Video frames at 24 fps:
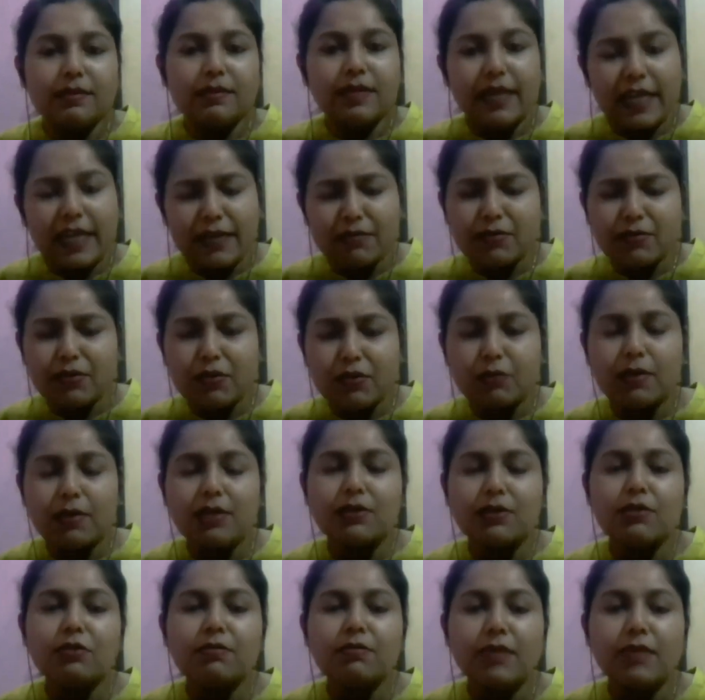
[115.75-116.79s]
I'm so much
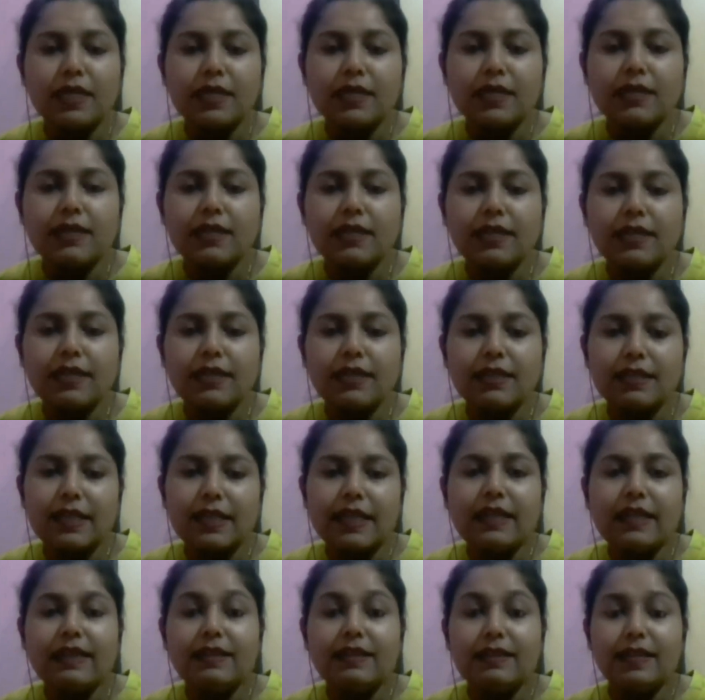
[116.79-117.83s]
into medical, and
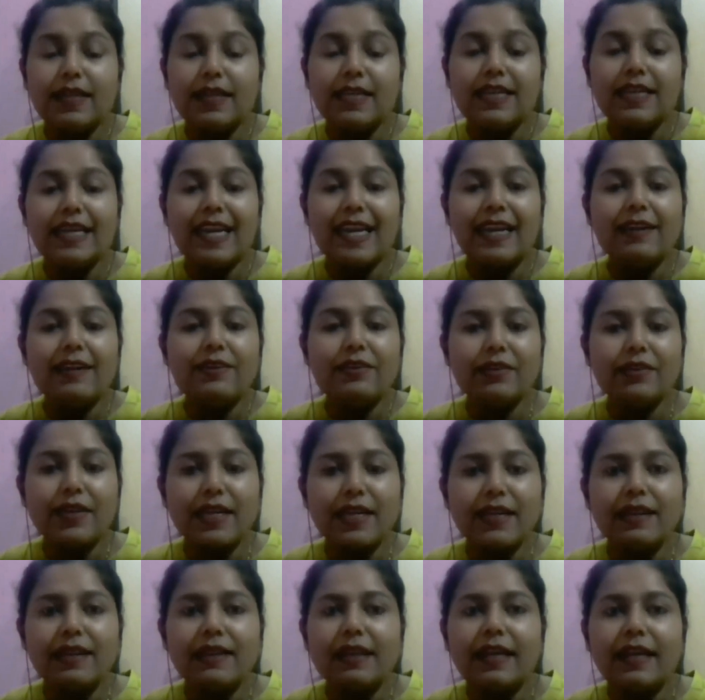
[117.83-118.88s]
then
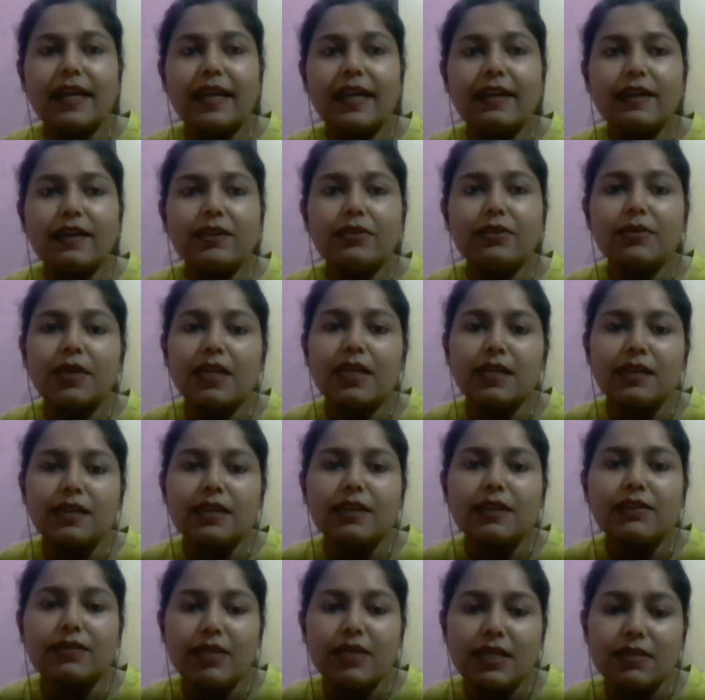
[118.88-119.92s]
entering and into
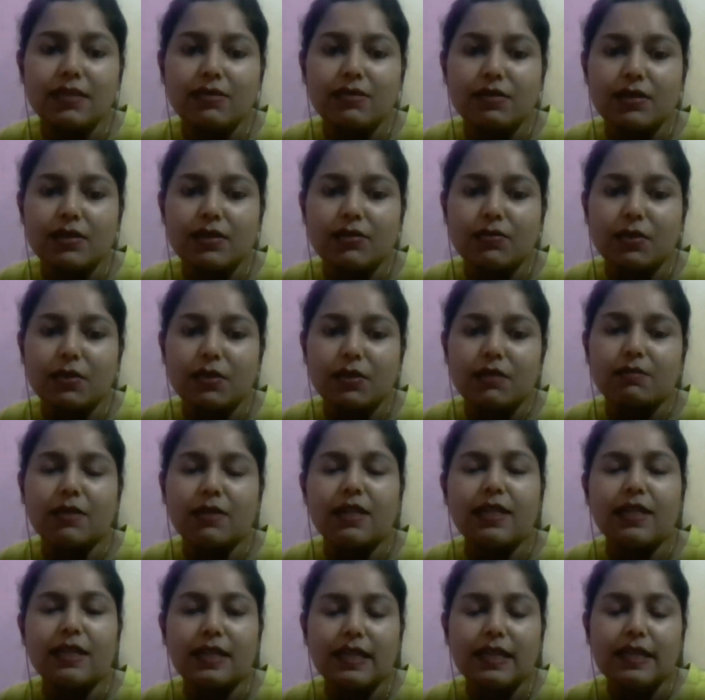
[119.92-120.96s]
clinical research was
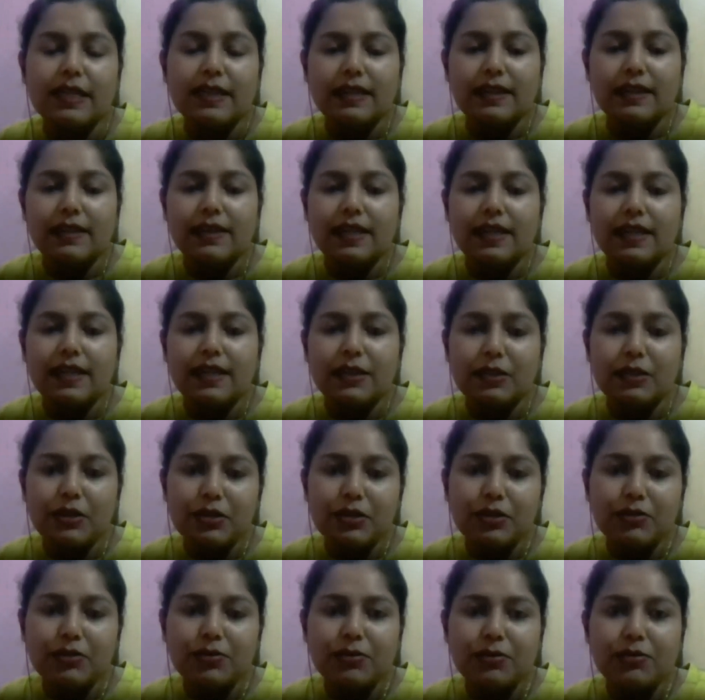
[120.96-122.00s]
my
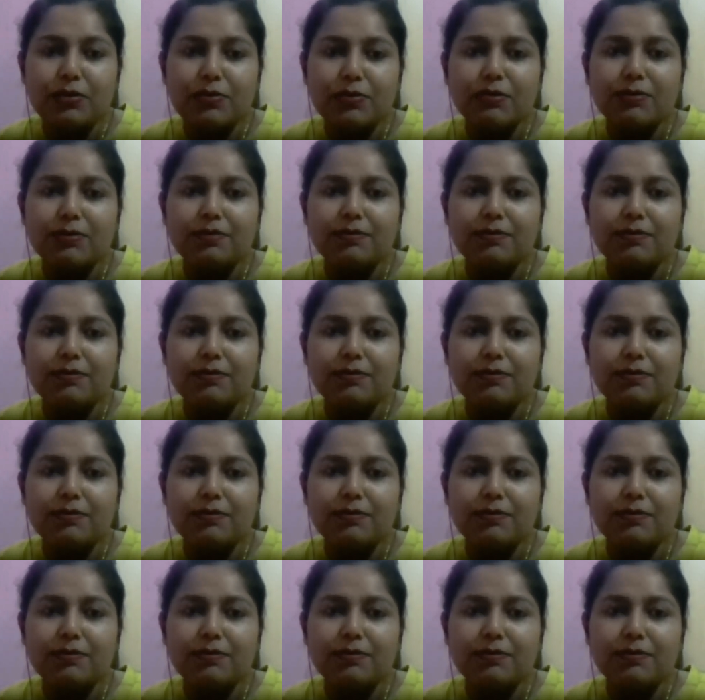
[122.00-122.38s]
new